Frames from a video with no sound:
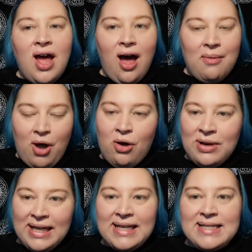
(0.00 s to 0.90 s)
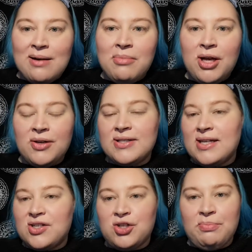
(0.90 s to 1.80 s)
I'll link it down below because
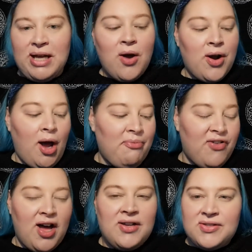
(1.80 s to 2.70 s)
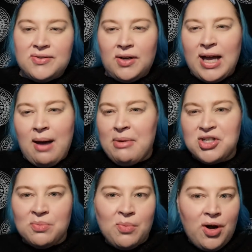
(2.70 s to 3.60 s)
that should be going up first. I can't
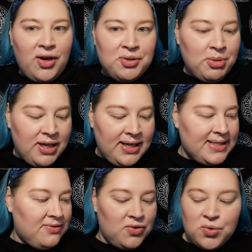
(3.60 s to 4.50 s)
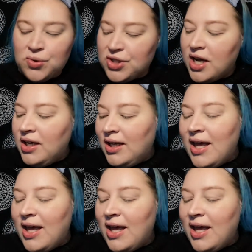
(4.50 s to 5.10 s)
imagine why I'd put it a different order.